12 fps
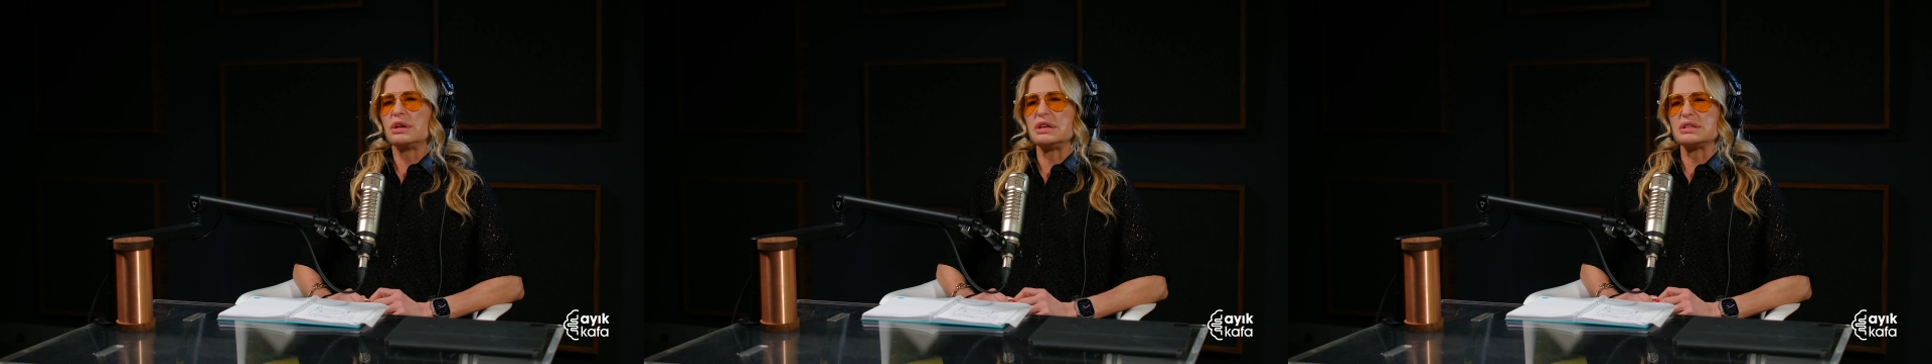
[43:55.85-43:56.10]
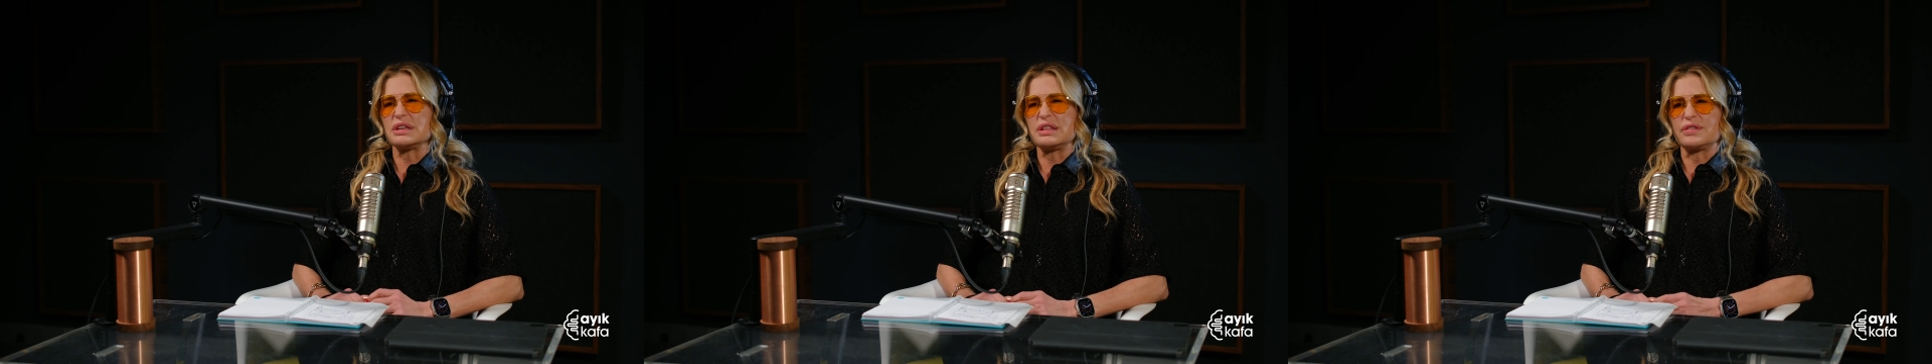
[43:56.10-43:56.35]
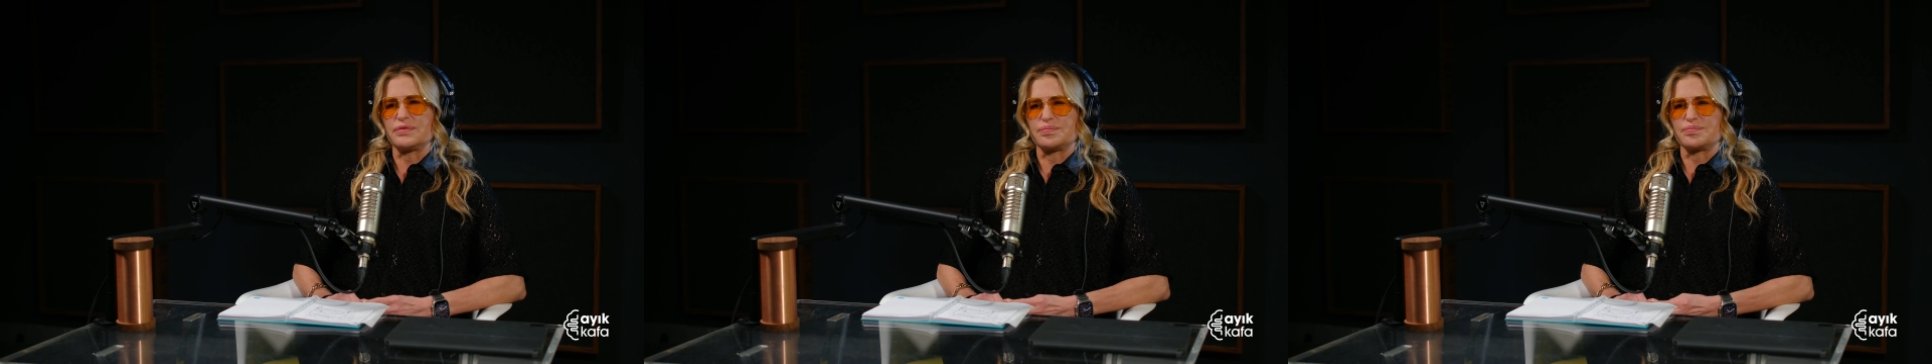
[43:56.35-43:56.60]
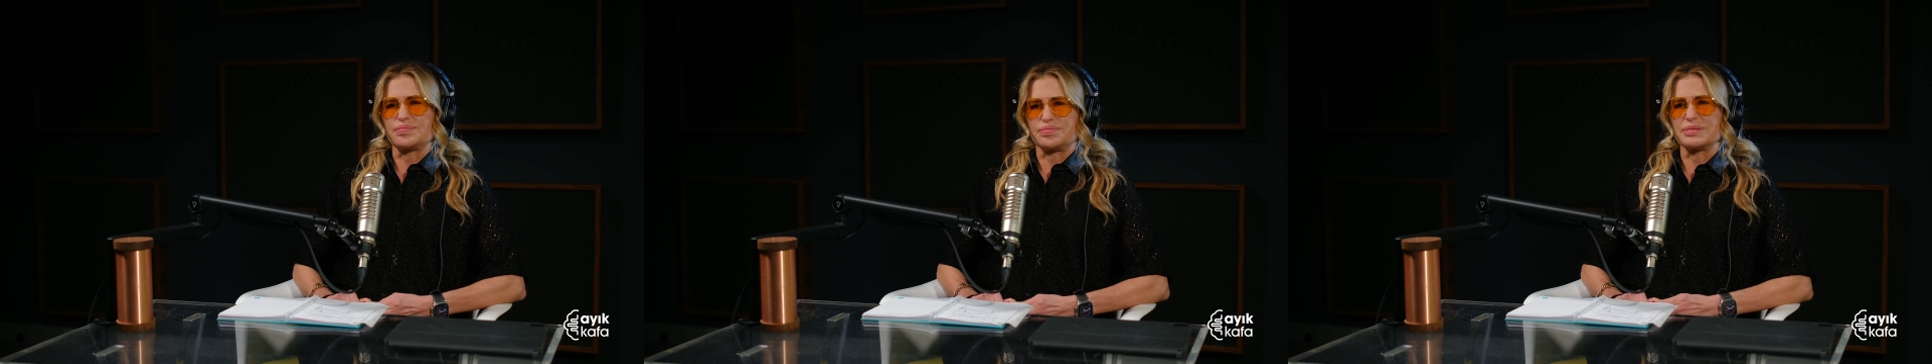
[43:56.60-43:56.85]
Is it
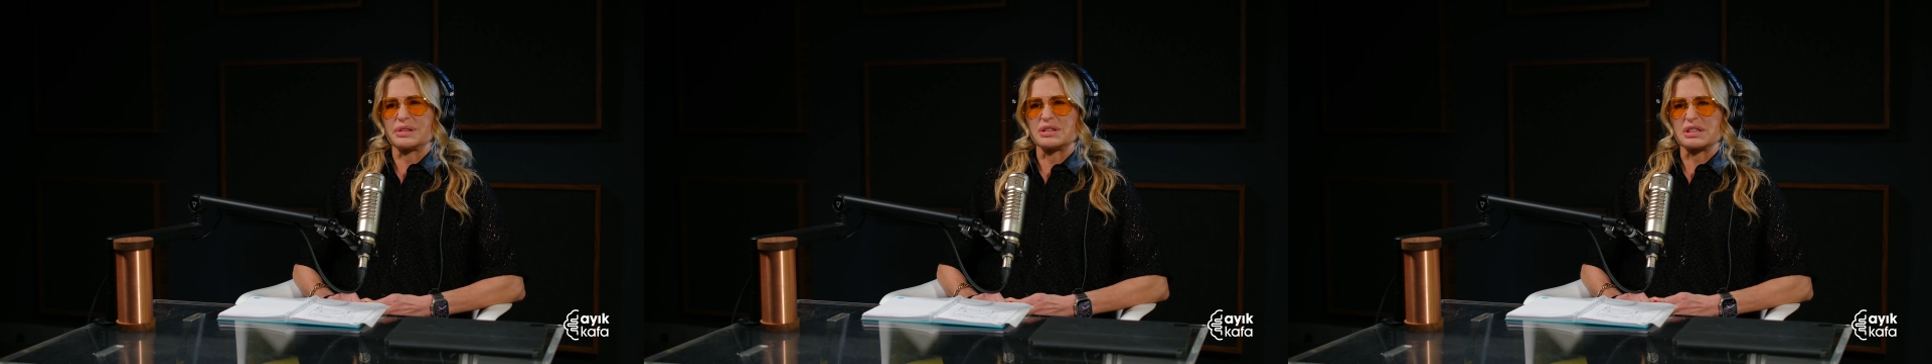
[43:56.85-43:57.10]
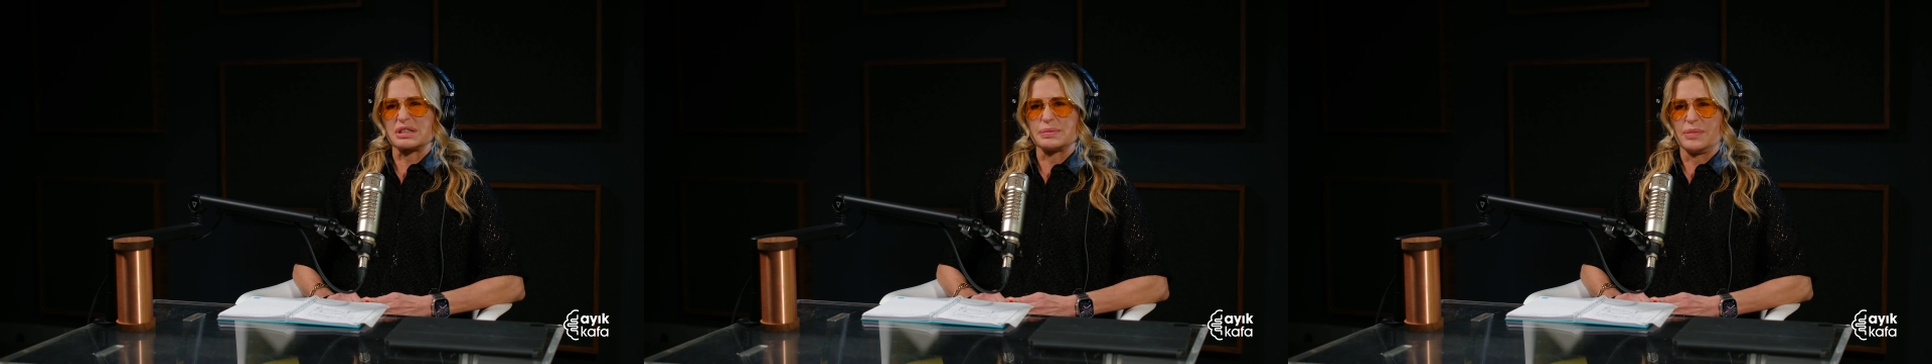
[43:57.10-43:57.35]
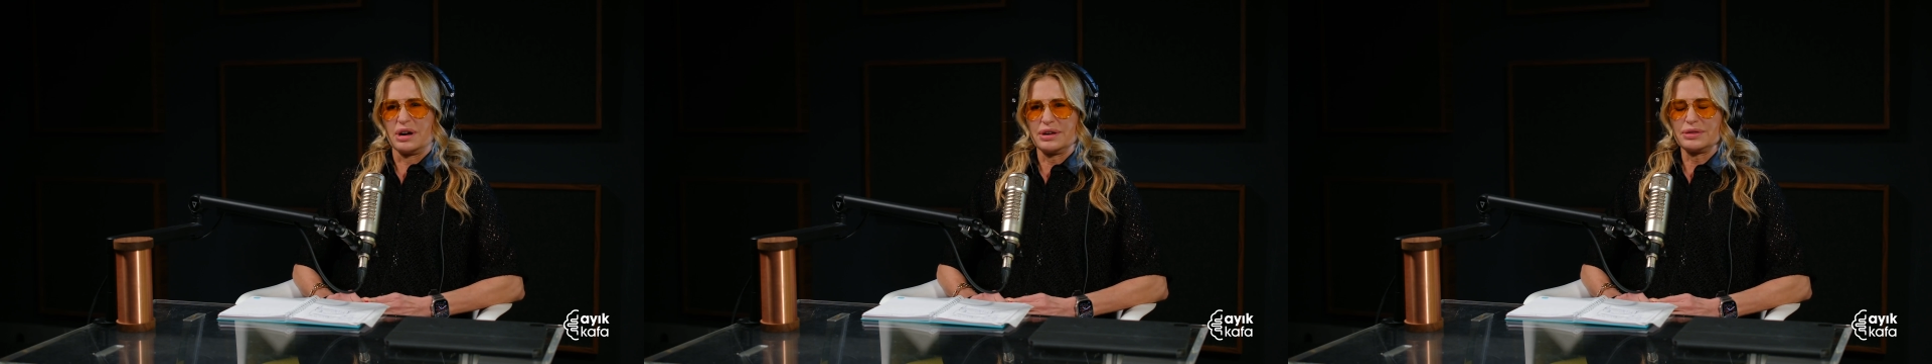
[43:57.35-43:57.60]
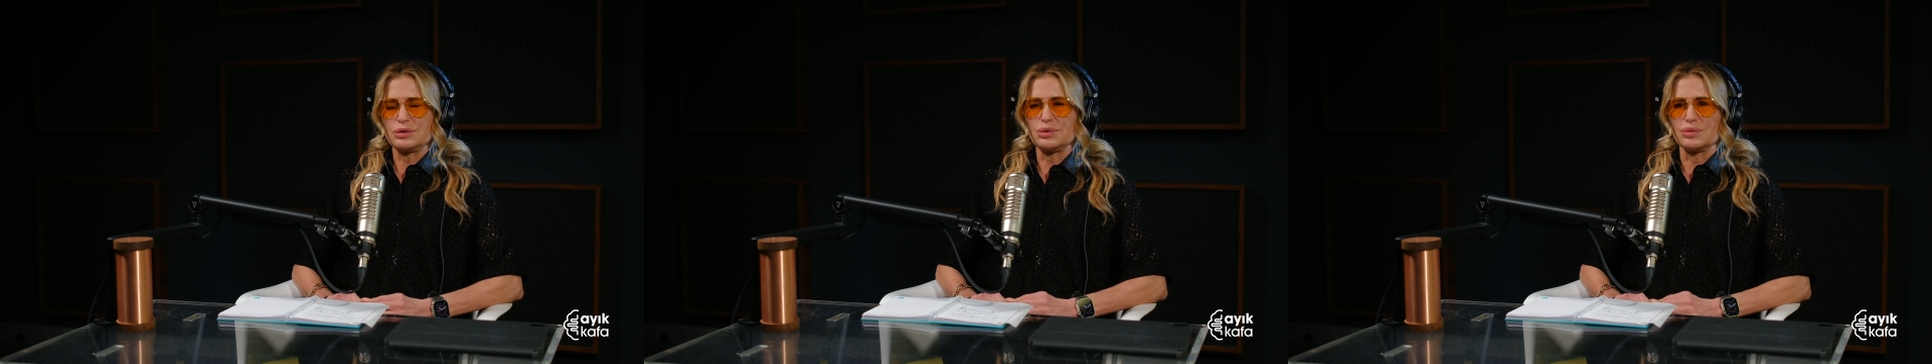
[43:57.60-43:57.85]

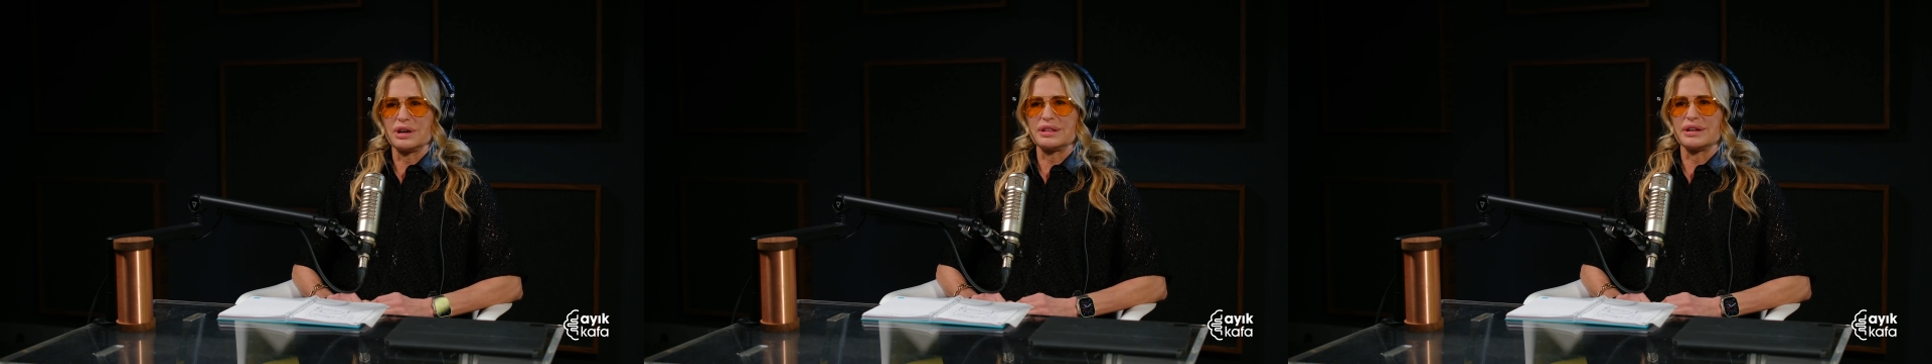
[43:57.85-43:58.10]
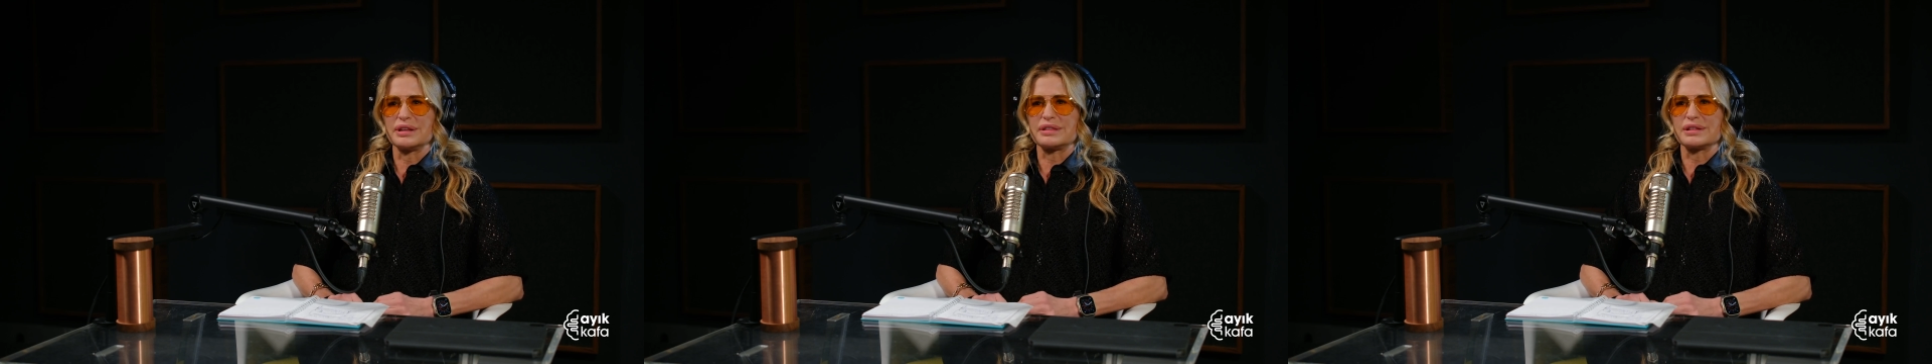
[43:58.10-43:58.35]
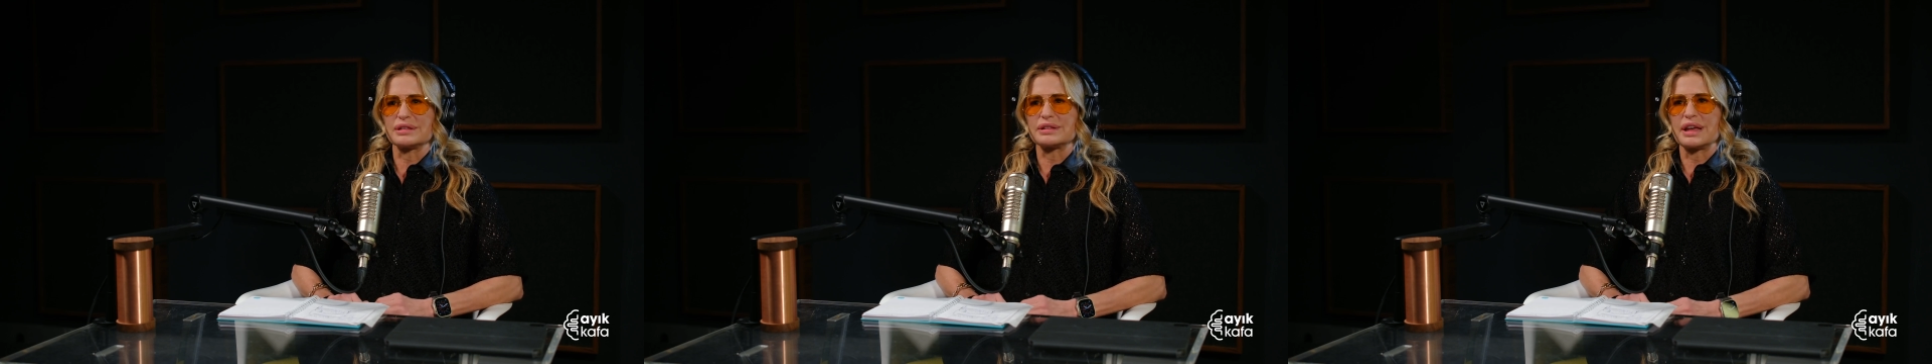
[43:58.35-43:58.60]
smart to wait until